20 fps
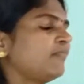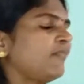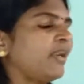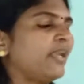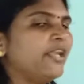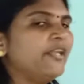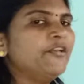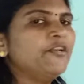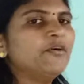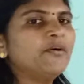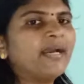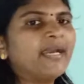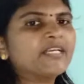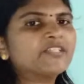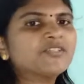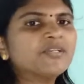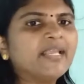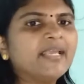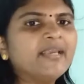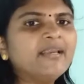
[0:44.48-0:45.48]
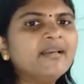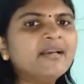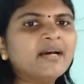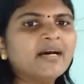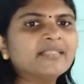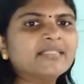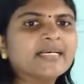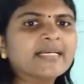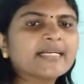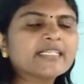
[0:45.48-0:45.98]
You know, actually
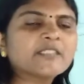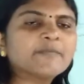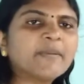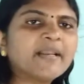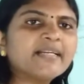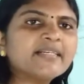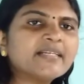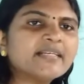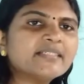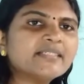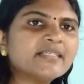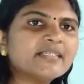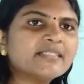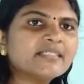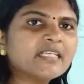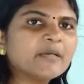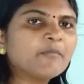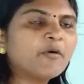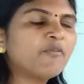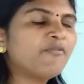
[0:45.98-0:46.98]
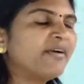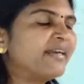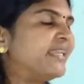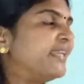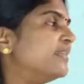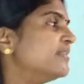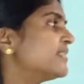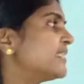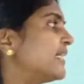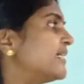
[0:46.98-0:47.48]
the respiratory system of an
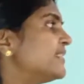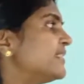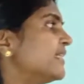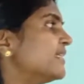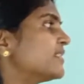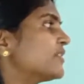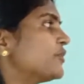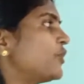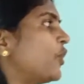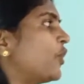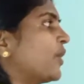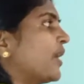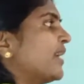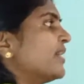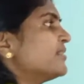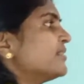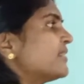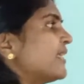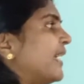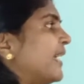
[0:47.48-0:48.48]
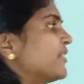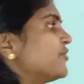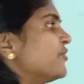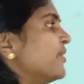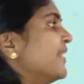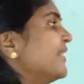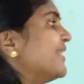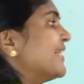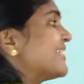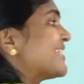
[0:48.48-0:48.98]
insect is known as
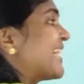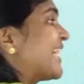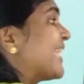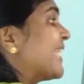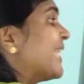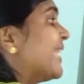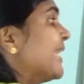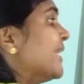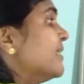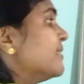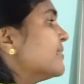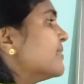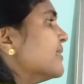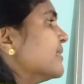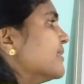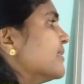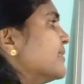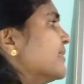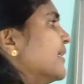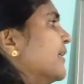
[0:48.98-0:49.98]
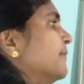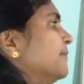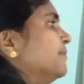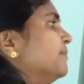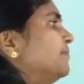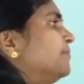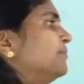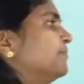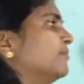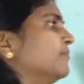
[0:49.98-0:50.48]
actually the tracheal system.
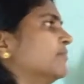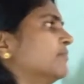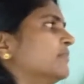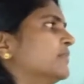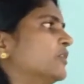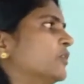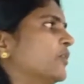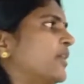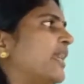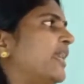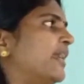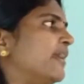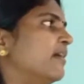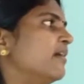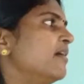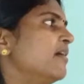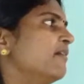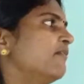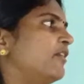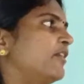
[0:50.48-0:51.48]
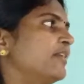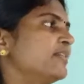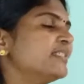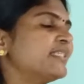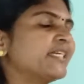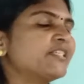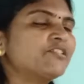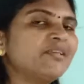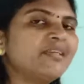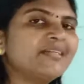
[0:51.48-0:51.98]
Okay, what is
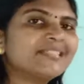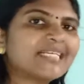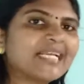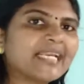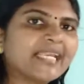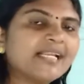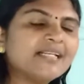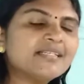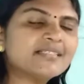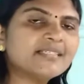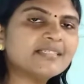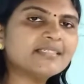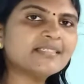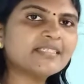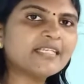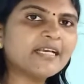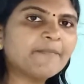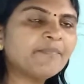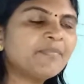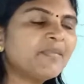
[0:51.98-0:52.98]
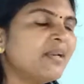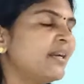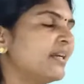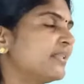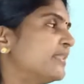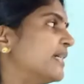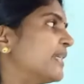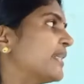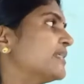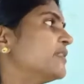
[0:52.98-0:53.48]
actually tracheal system?
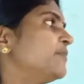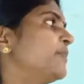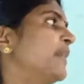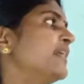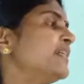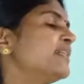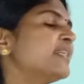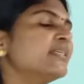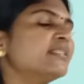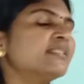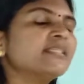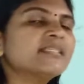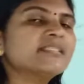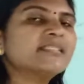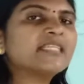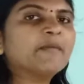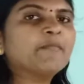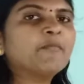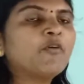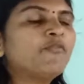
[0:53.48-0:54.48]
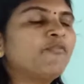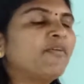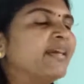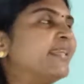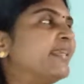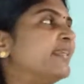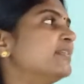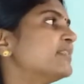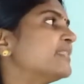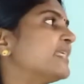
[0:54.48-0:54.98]
The respiratory system of
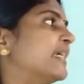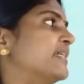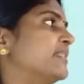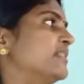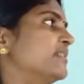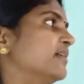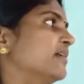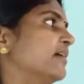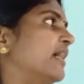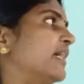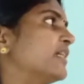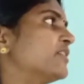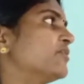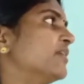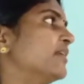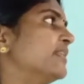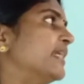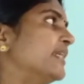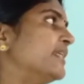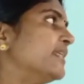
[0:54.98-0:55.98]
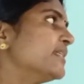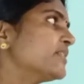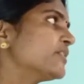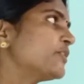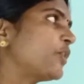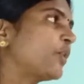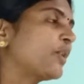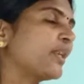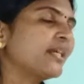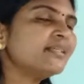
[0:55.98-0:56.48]
an insect, actually that is
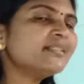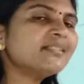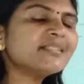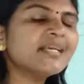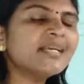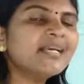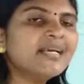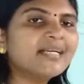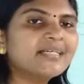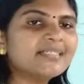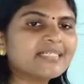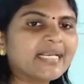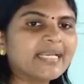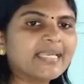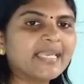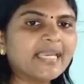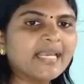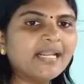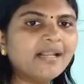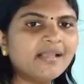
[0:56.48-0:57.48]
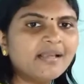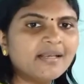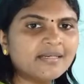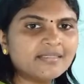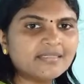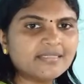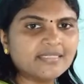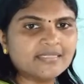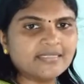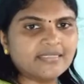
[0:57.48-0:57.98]
known as tracheal
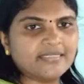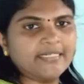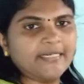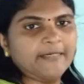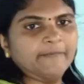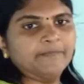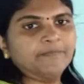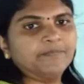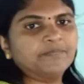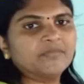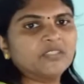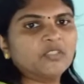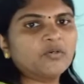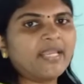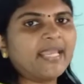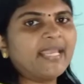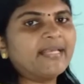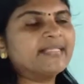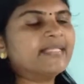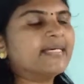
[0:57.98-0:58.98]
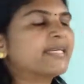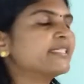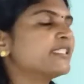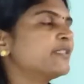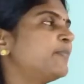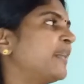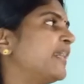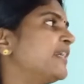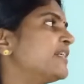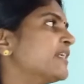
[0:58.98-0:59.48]
system. Okay, the
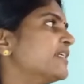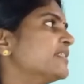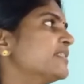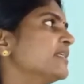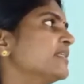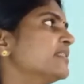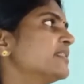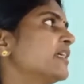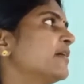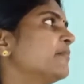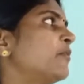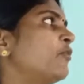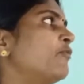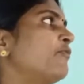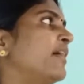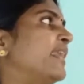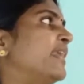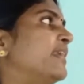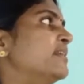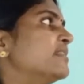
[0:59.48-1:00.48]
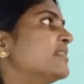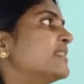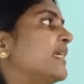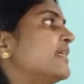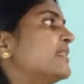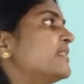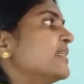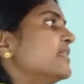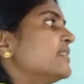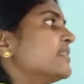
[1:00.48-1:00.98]
respiratory system of an
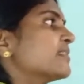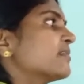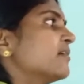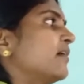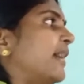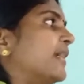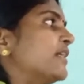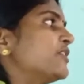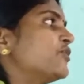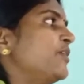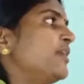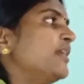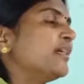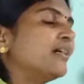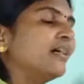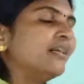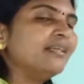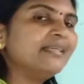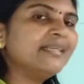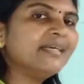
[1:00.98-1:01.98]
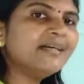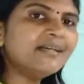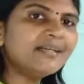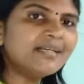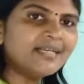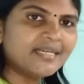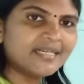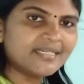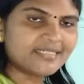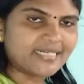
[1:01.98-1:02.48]
insect is actually called the
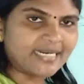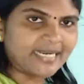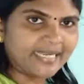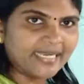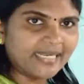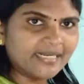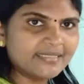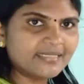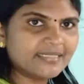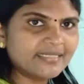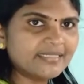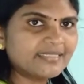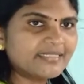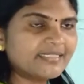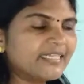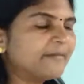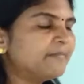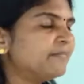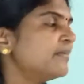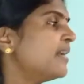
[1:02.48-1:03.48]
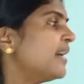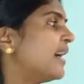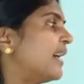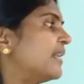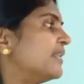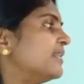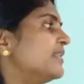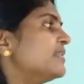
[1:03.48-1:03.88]
tracheal system, and